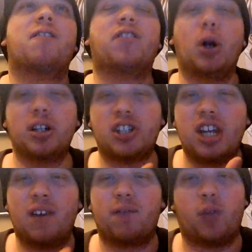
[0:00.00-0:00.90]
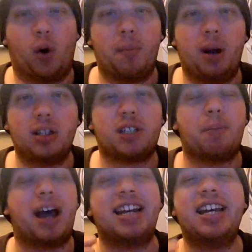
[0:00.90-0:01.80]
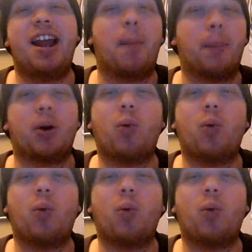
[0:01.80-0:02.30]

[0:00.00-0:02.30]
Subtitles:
First and foremost, my number